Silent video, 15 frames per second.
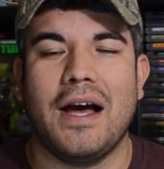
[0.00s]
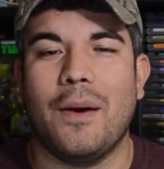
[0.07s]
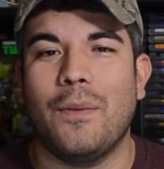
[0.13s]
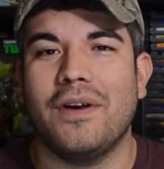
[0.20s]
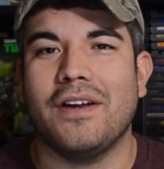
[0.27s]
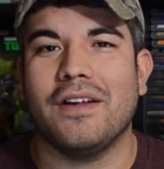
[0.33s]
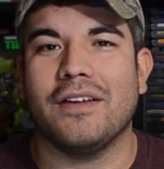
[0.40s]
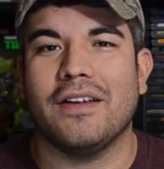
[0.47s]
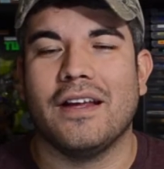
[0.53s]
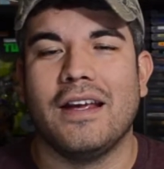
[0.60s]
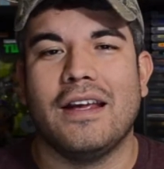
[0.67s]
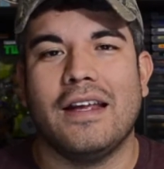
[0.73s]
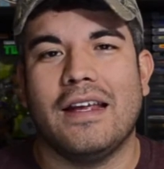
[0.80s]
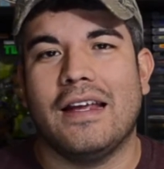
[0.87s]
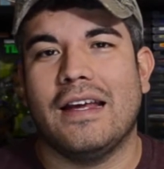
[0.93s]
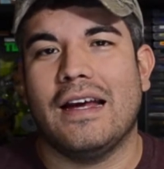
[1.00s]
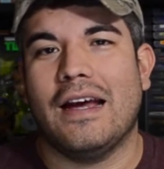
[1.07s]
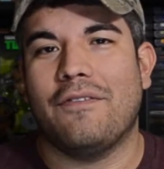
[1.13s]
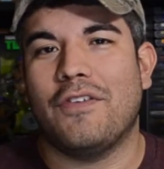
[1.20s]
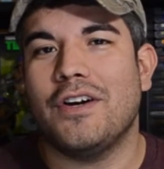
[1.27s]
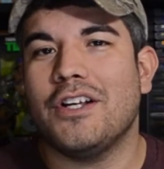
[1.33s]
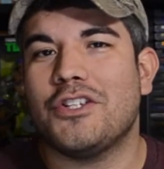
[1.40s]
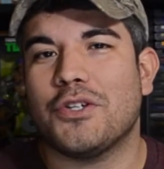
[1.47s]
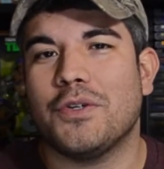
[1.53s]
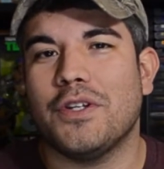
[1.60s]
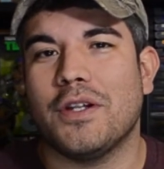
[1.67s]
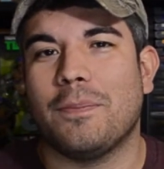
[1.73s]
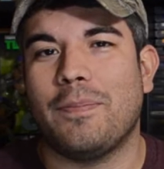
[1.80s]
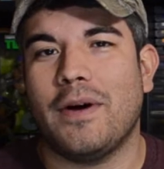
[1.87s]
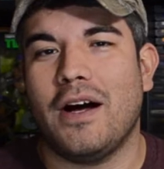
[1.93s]
I've already shown you
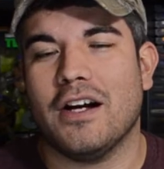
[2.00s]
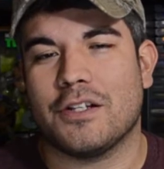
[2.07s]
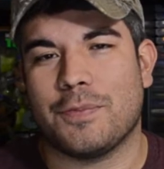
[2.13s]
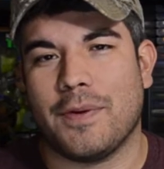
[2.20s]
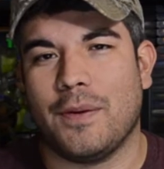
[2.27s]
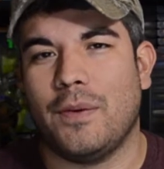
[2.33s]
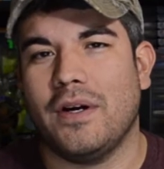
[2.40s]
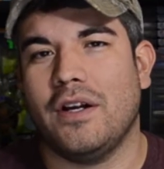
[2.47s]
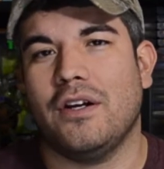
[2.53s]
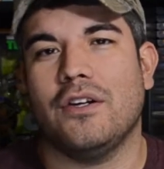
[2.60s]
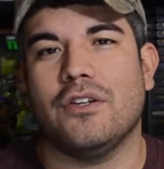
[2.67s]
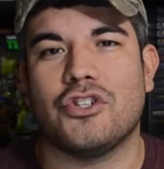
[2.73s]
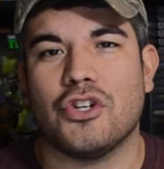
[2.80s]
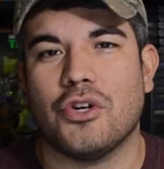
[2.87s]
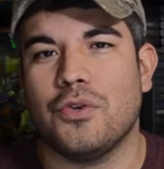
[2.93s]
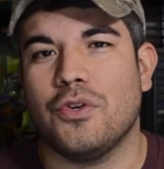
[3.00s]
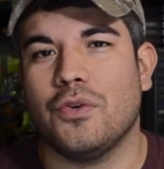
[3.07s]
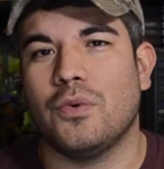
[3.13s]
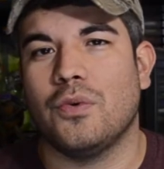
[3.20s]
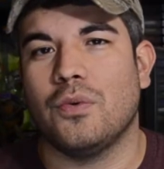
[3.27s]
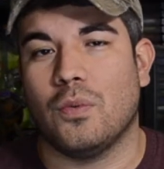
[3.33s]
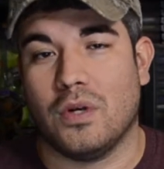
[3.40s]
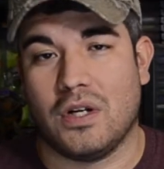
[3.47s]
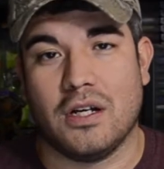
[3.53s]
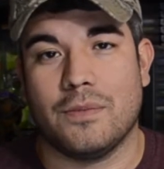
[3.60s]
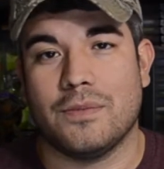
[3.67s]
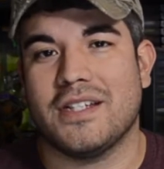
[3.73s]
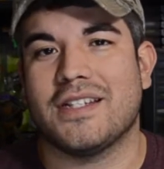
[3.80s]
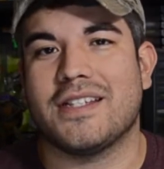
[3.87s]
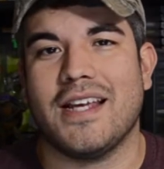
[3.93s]
the box, but I wanted to show you what
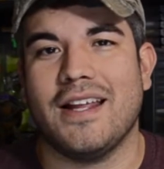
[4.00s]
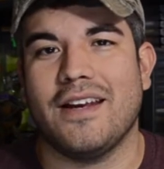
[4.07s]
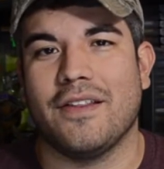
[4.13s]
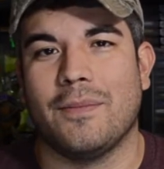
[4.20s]
comes inside of the